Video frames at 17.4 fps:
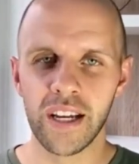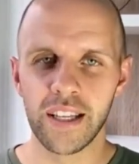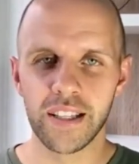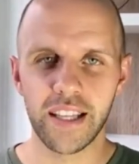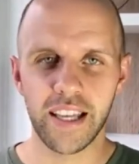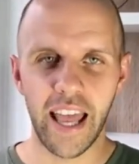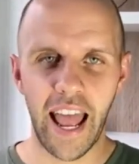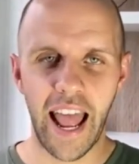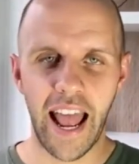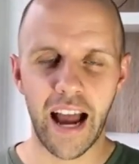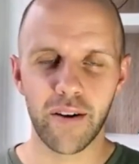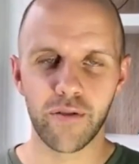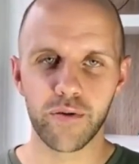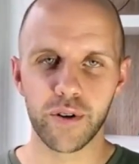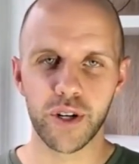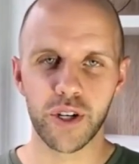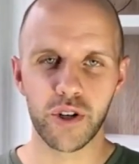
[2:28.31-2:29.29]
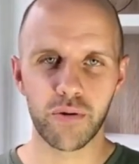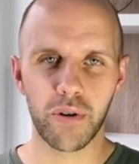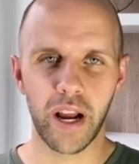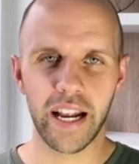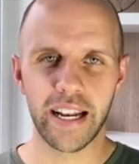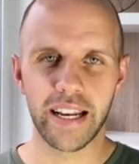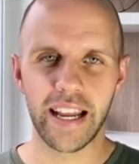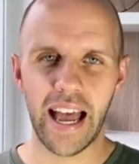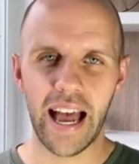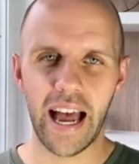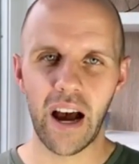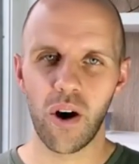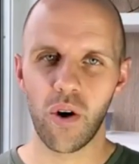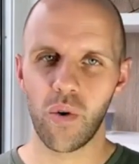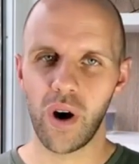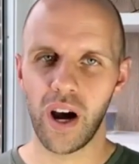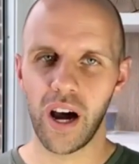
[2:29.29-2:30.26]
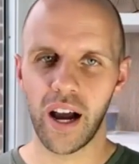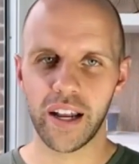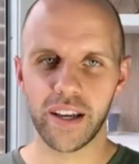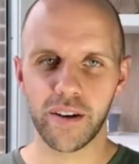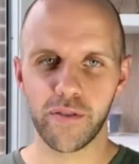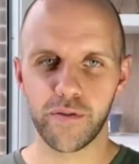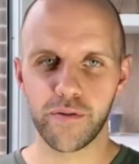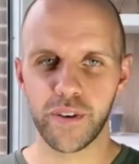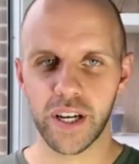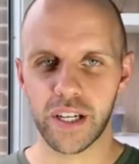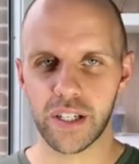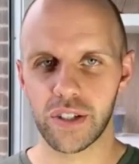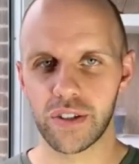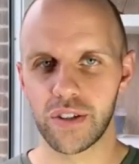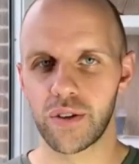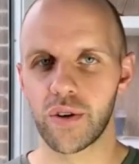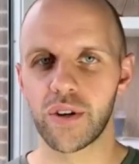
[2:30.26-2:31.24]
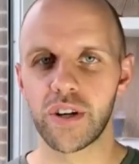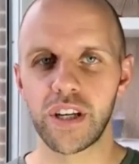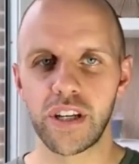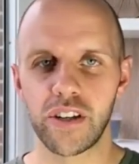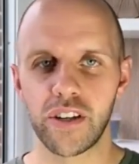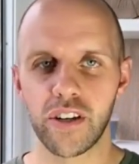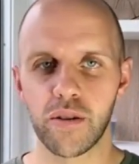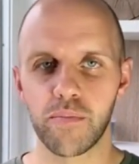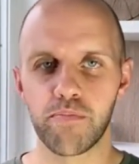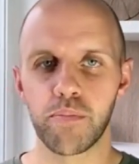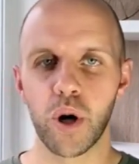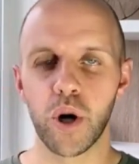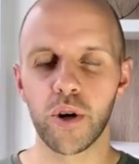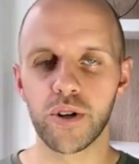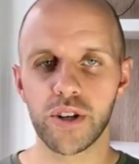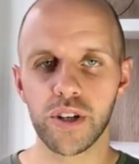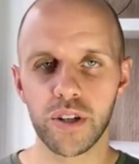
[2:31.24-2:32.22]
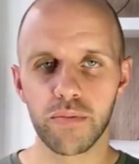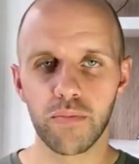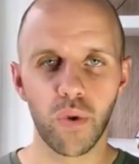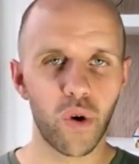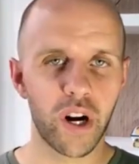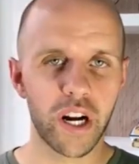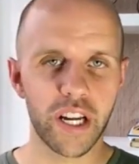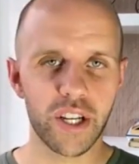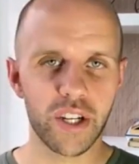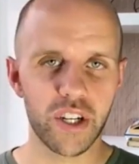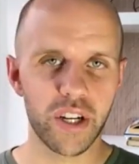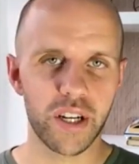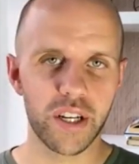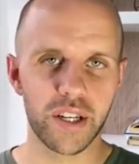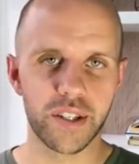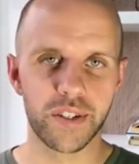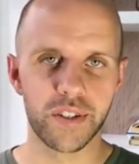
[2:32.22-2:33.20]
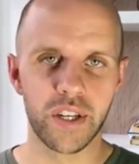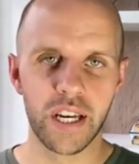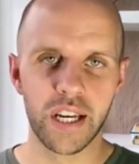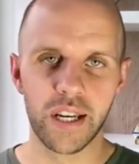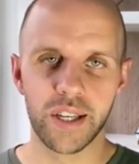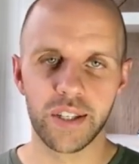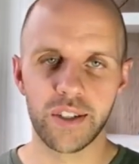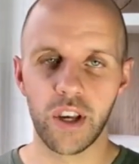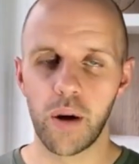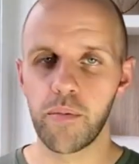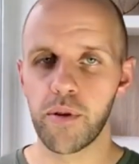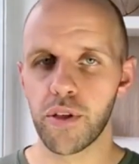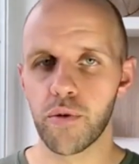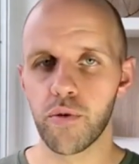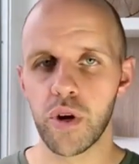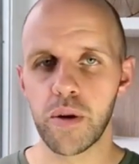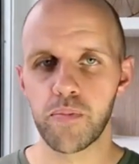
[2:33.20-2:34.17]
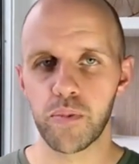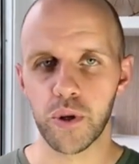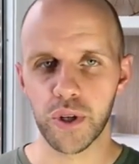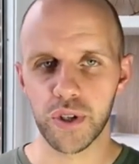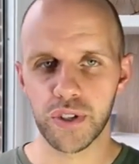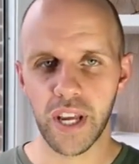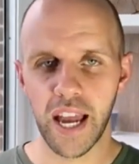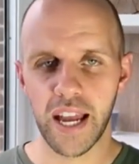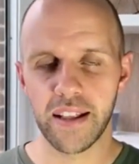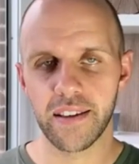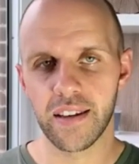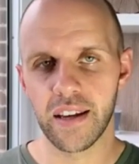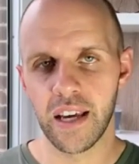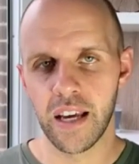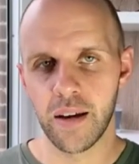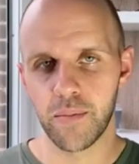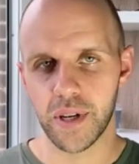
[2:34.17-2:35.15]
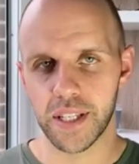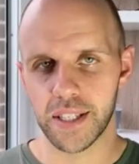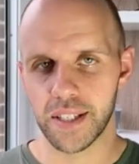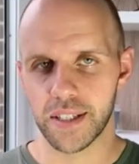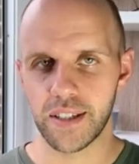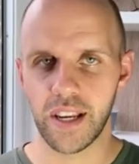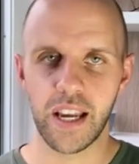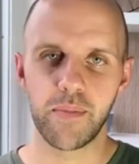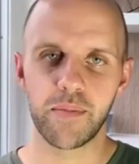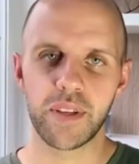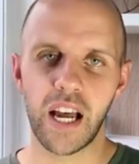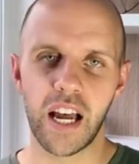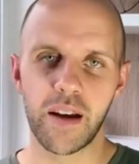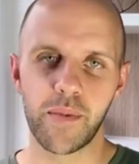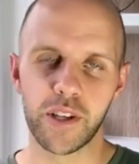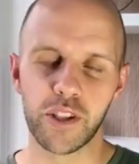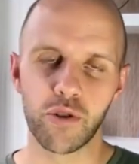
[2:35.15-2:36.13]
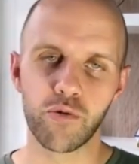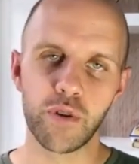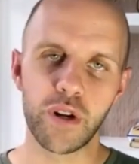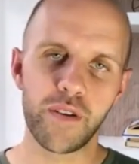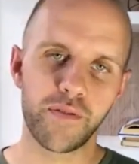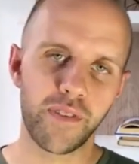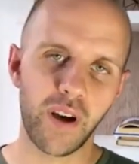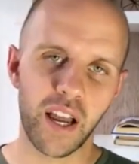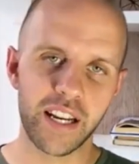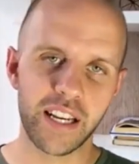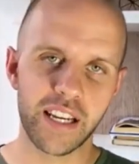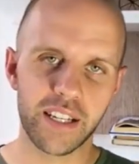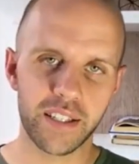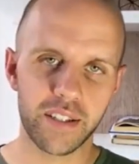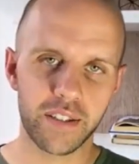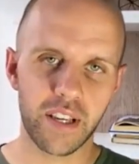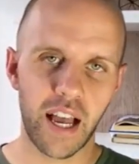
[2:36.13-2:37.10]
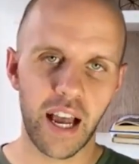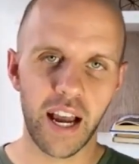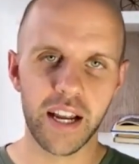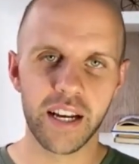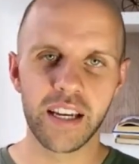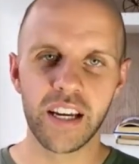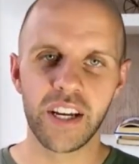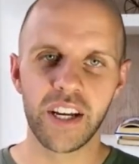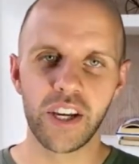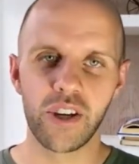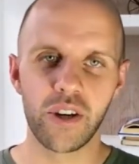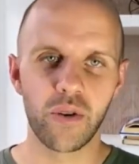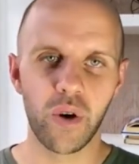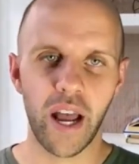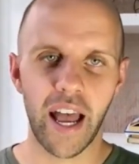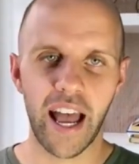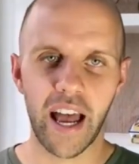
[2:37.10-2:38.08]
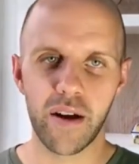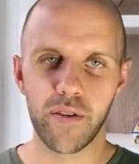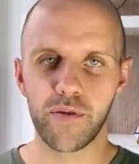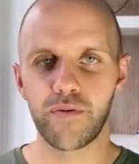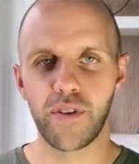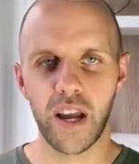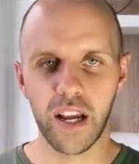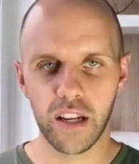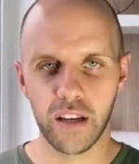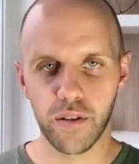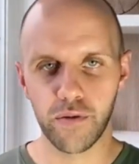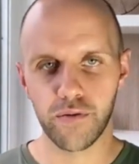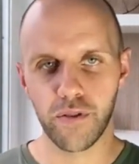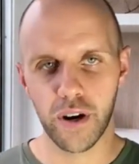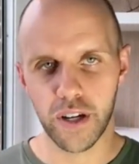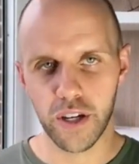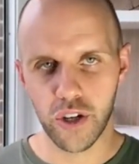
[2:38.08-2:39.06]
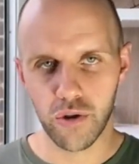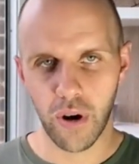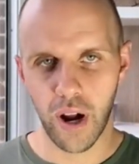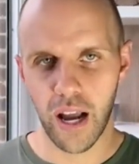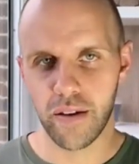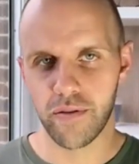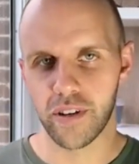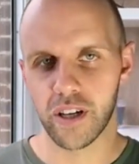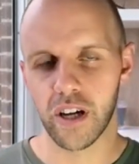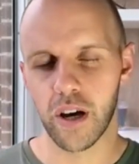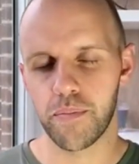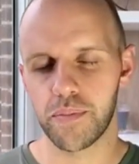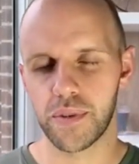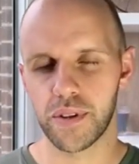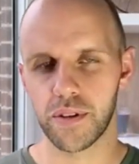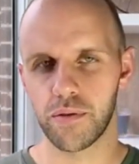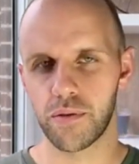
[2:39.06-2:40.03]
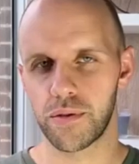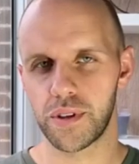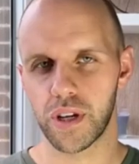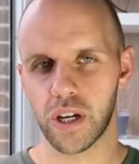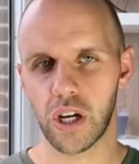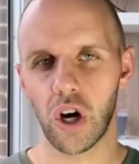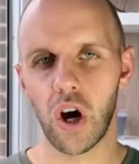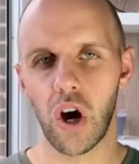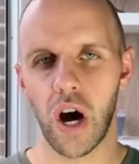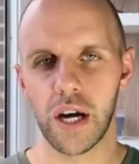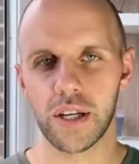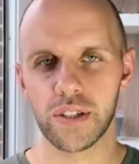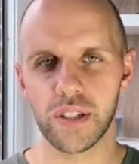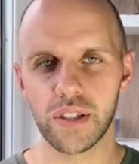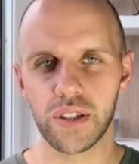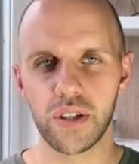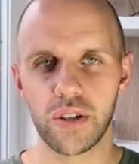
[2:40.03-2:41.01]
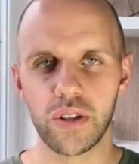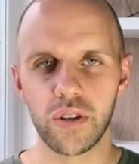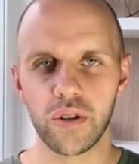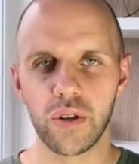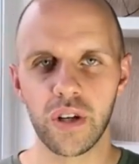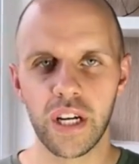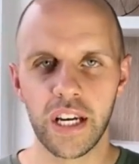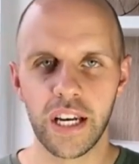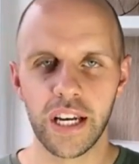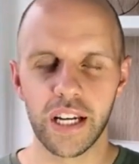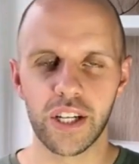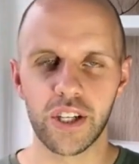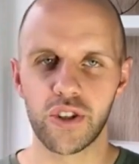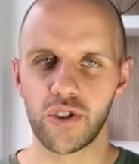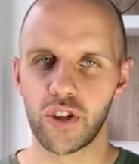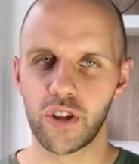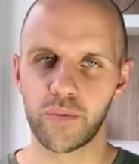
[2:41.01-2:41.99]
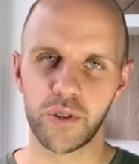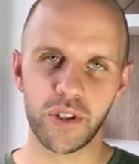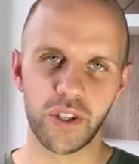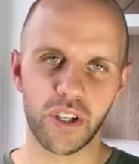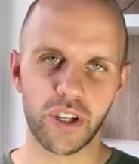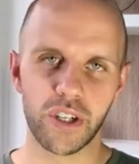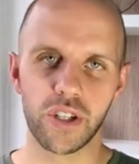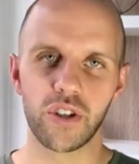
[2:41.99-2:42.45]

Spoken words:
The average right now on a fixed 30-year purchase mortgage is sub 3%, but at the same time on the refinance side, you have Fannie and Freddie driving up the cost to consumers.